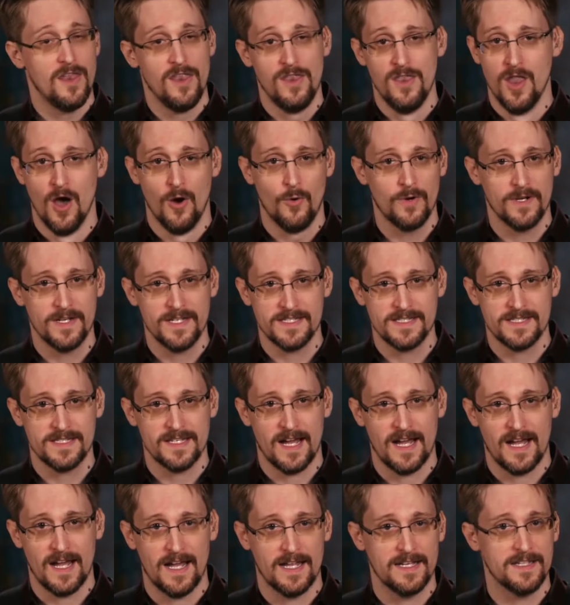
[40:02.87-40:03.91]
No one has
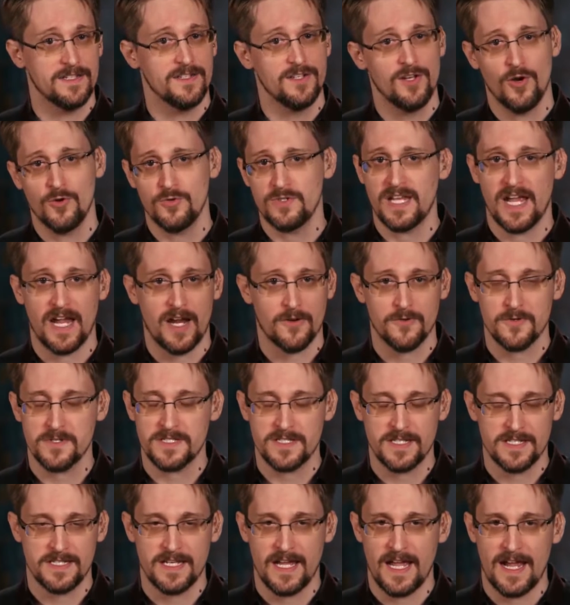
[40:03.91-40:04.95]
died. No
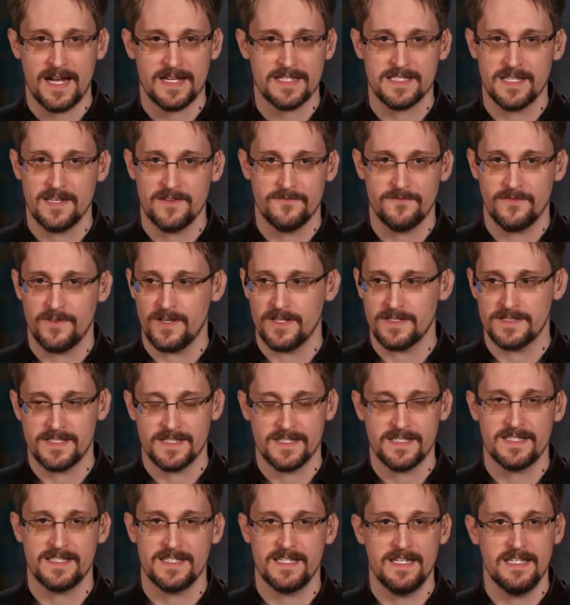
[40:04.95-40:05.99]
terrorist attacks have
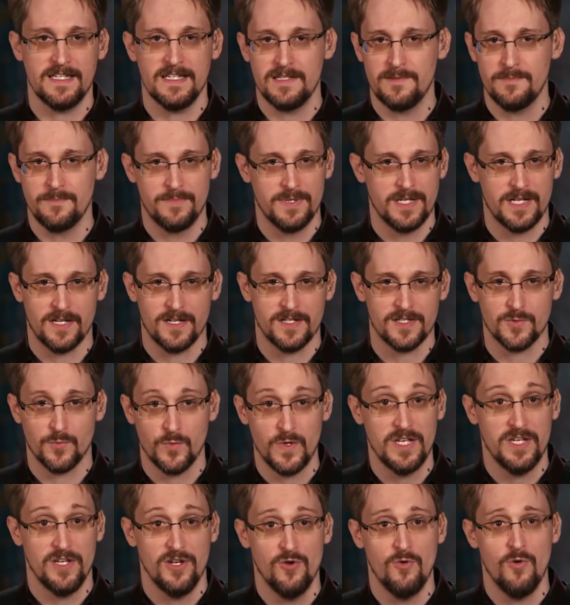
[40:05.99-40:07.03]
succeeded because
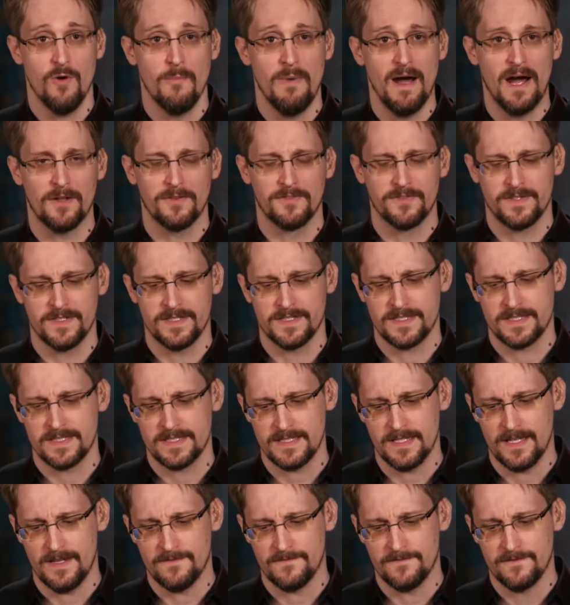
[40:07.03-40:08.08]
we knew about this
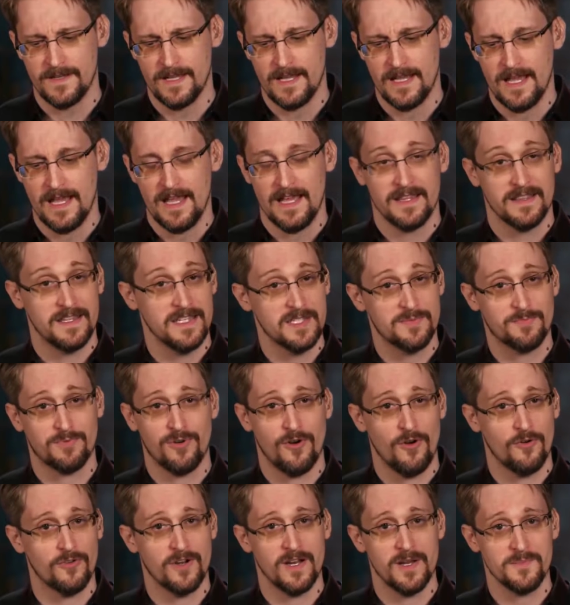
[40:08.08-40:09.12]
stuff. These
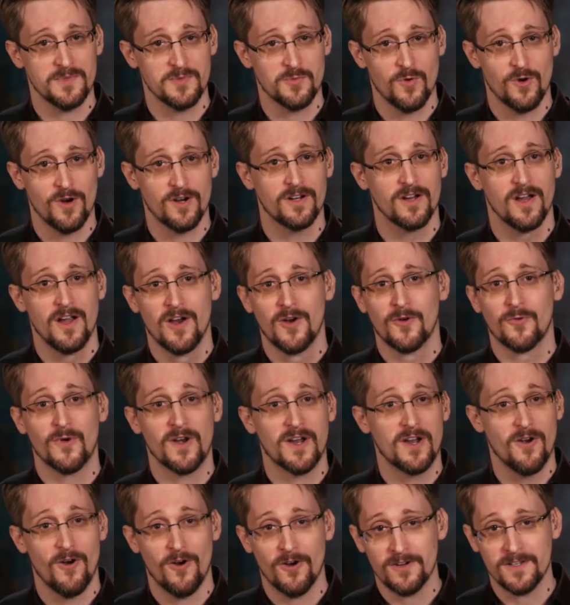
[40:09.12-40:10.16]
programs work
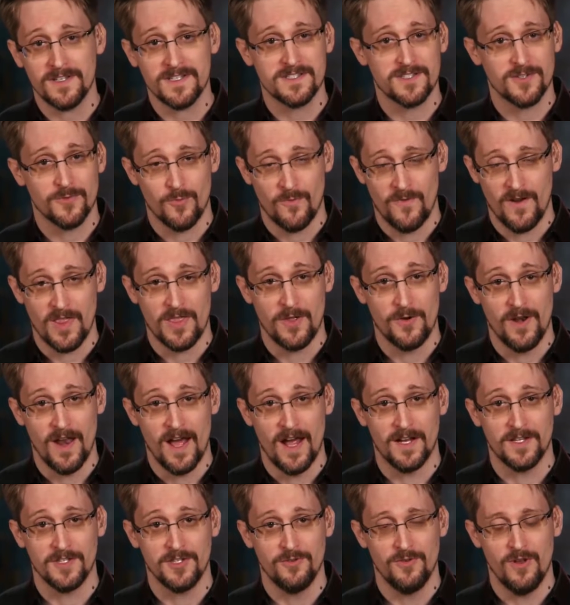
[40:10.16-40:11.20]
regardless of whether or
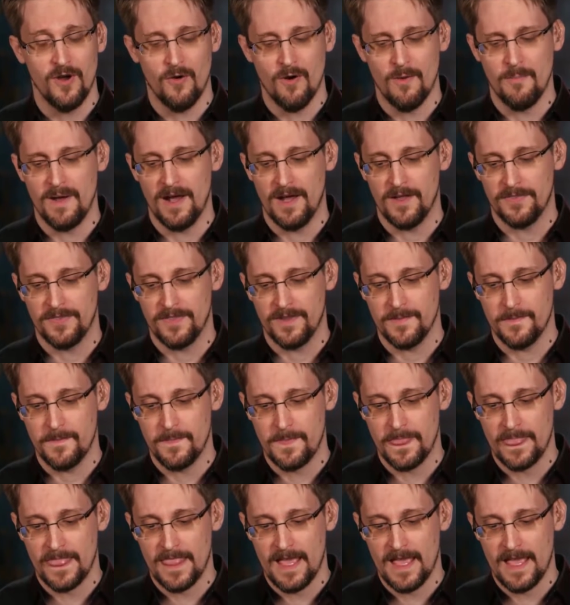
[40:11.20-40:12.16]
not you know about them.